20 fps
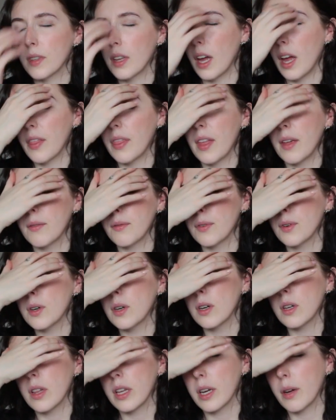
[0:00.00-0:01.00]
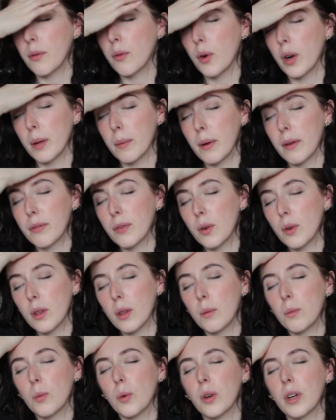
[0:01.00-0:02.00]
And then for like avoiding my phone in
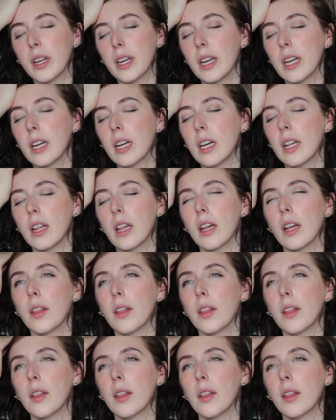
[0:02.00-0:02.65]
the morning,